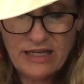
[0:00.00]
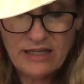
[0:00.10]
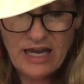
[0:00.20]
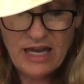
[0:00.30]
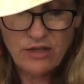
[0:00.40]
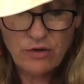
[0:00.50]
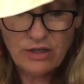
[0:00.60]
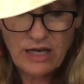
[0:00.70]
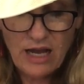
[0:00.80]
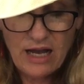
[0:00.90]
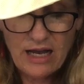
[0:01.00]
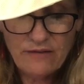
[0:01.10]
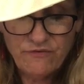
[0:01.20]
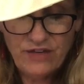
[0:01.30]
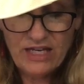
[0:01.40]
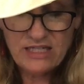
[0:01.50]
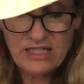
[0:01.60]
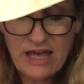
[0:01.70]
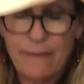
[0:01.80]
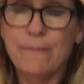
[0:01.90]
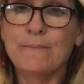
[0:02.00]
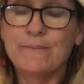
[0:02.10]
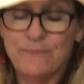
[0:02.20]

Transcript: and yet your God feeds them.